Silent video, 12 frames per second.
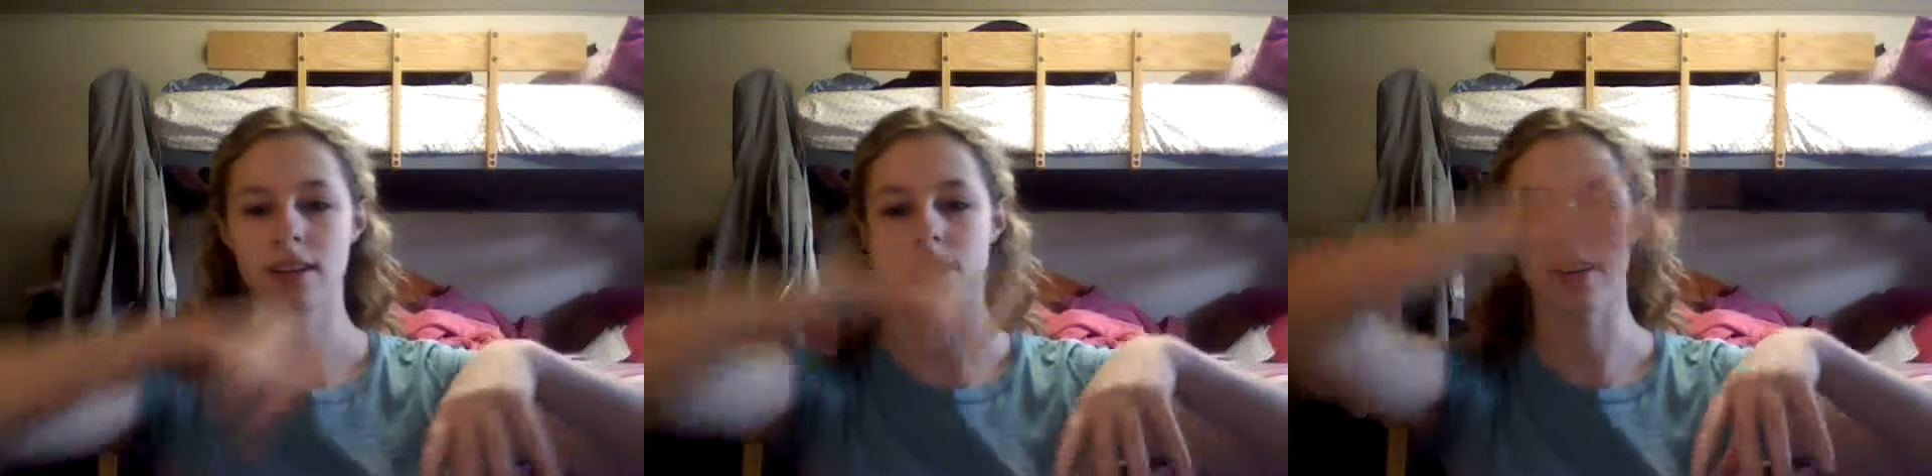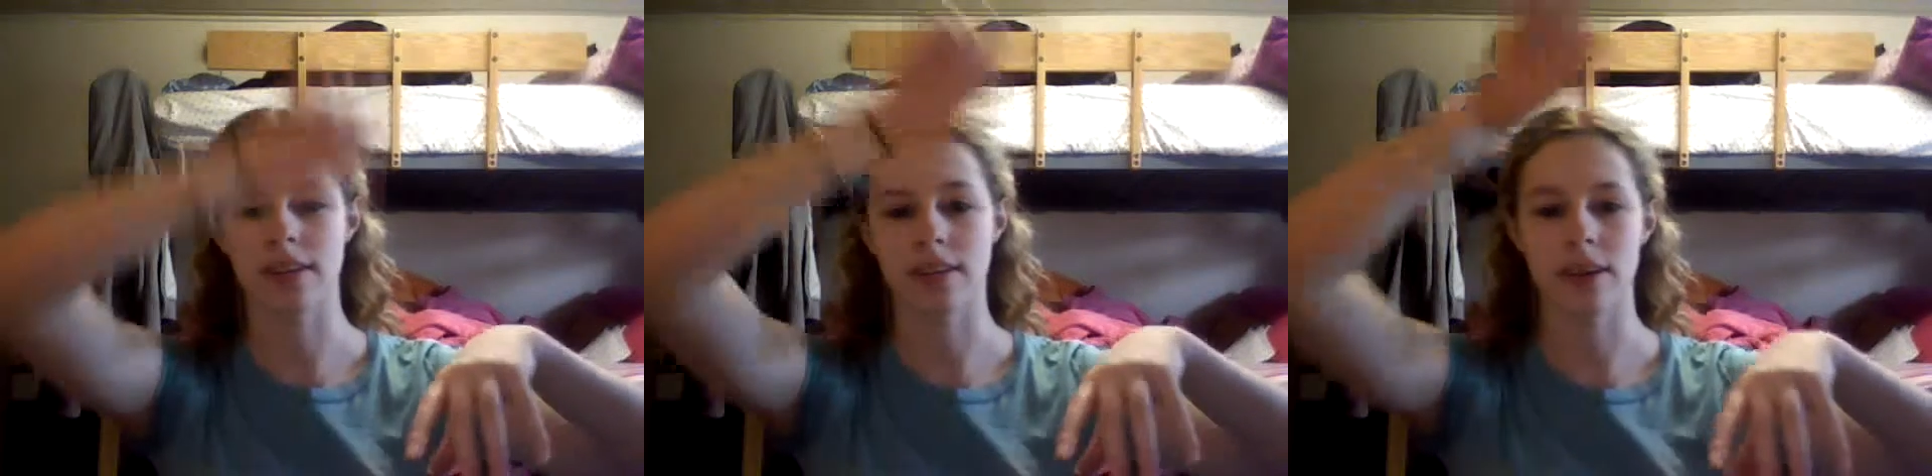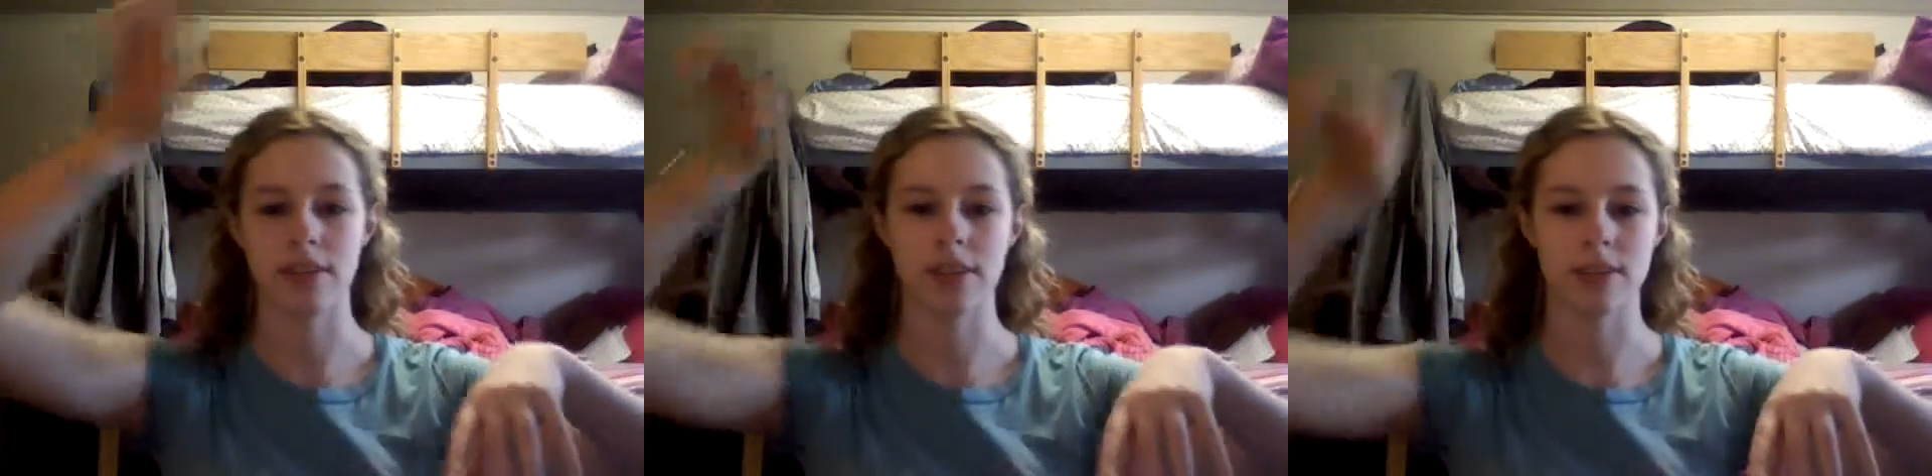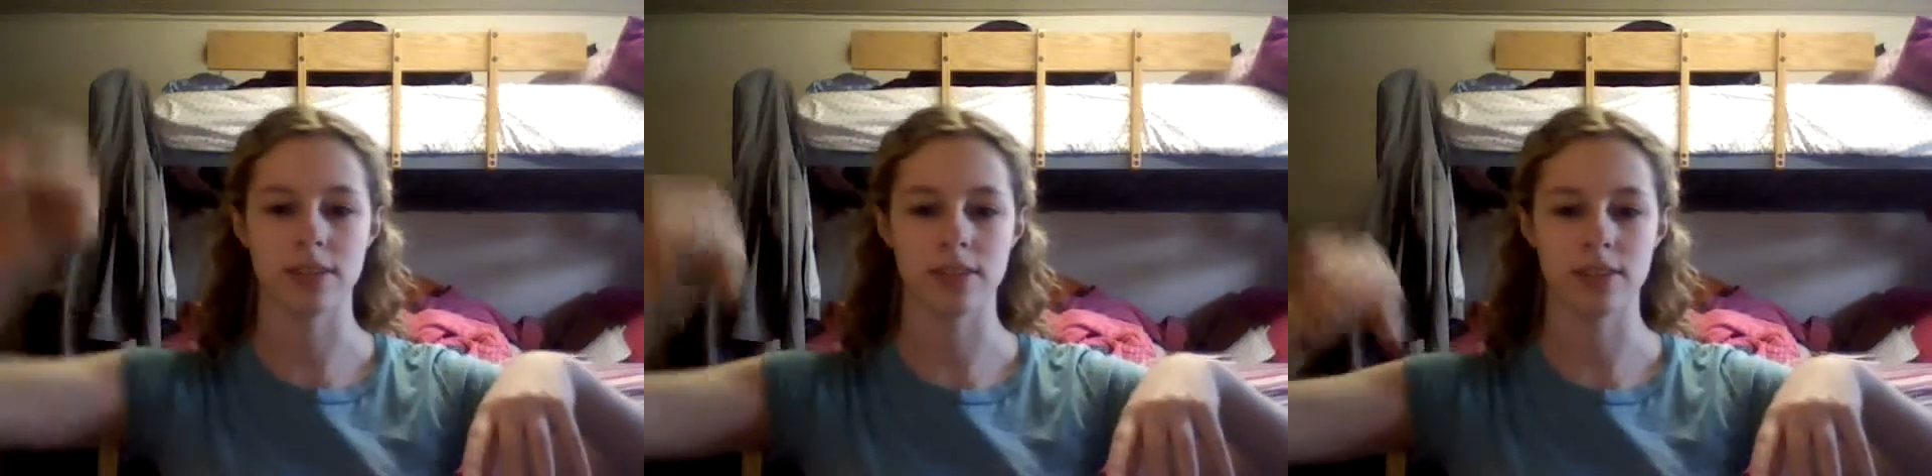like, around
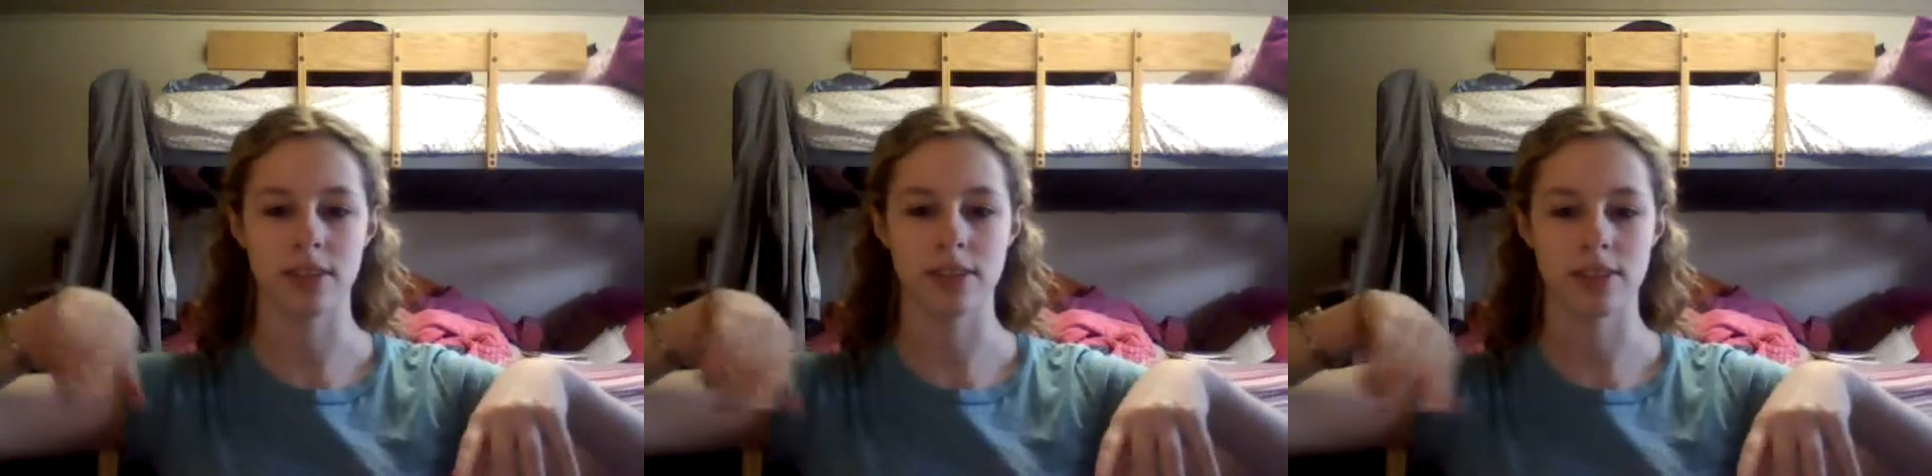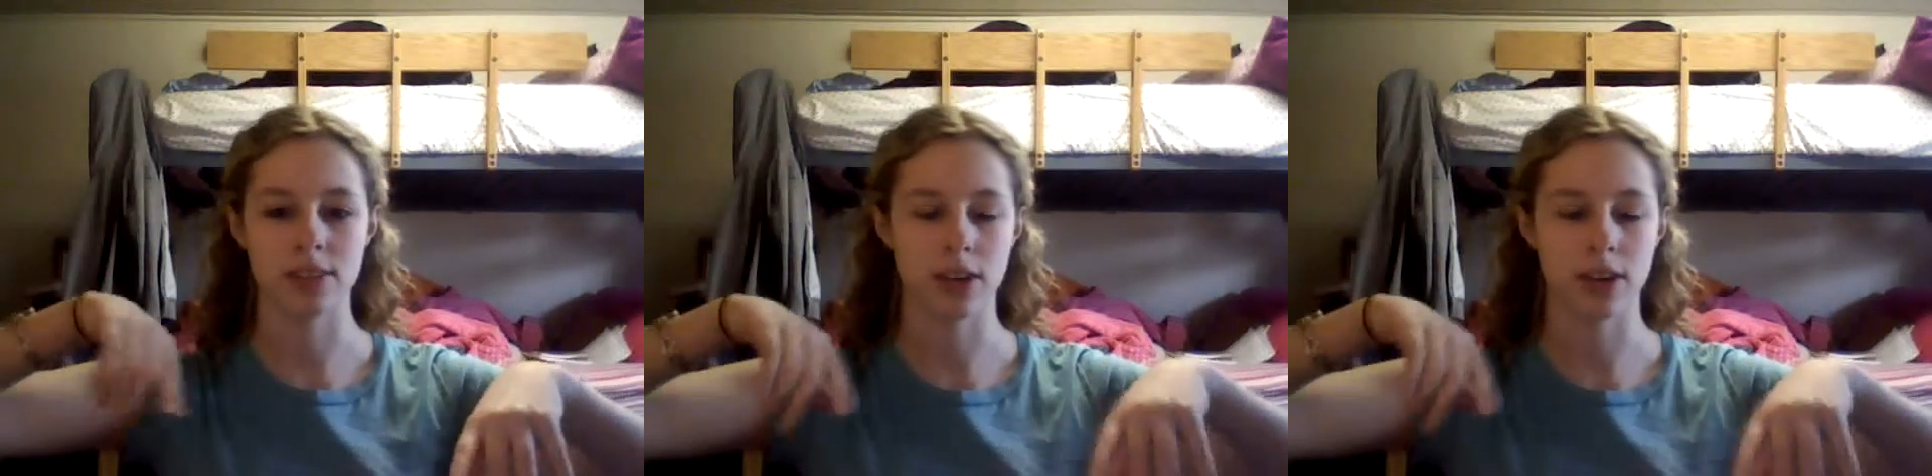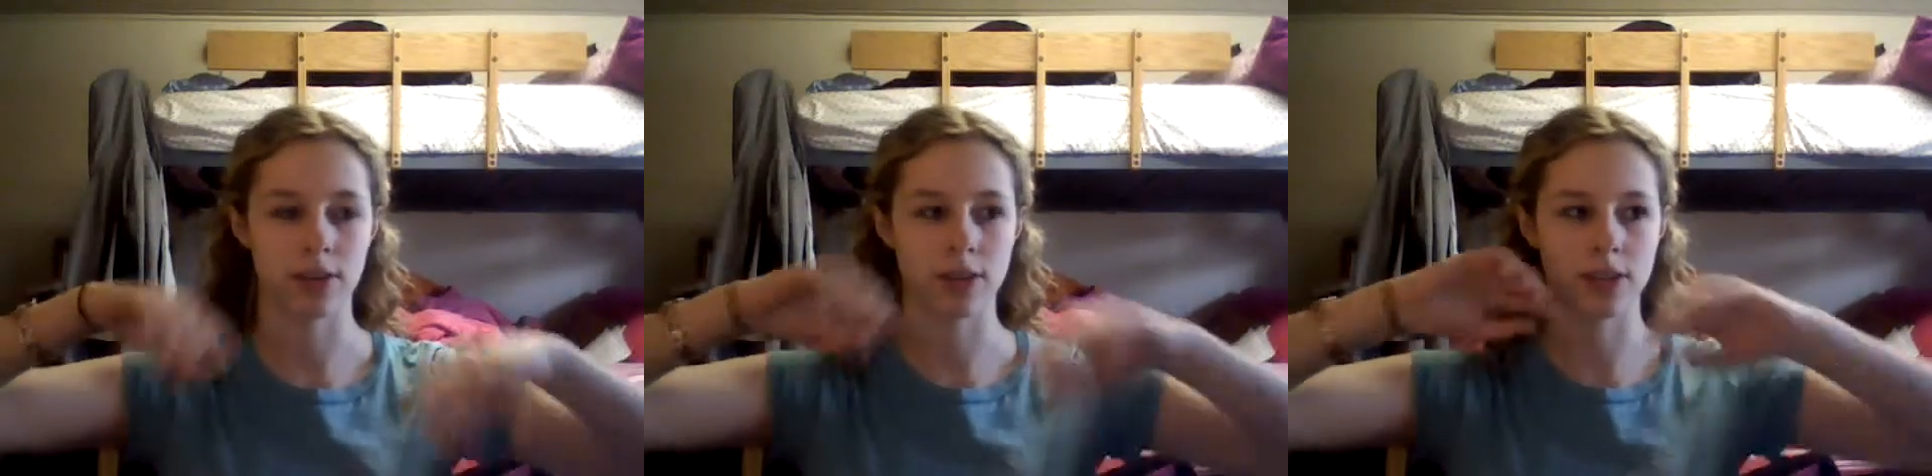the show,